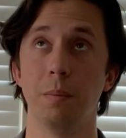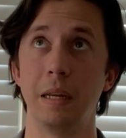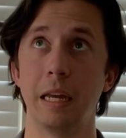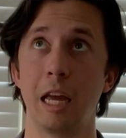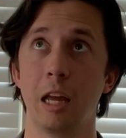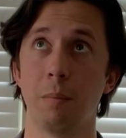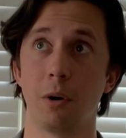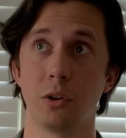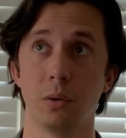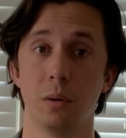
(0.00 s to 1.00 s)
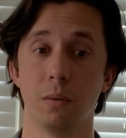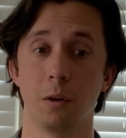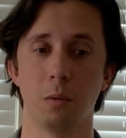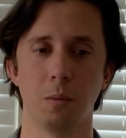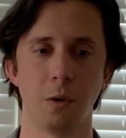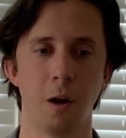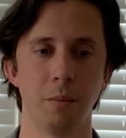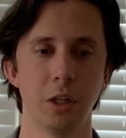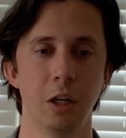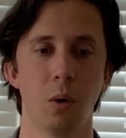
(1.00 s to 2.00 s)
be a partial verbal prompt,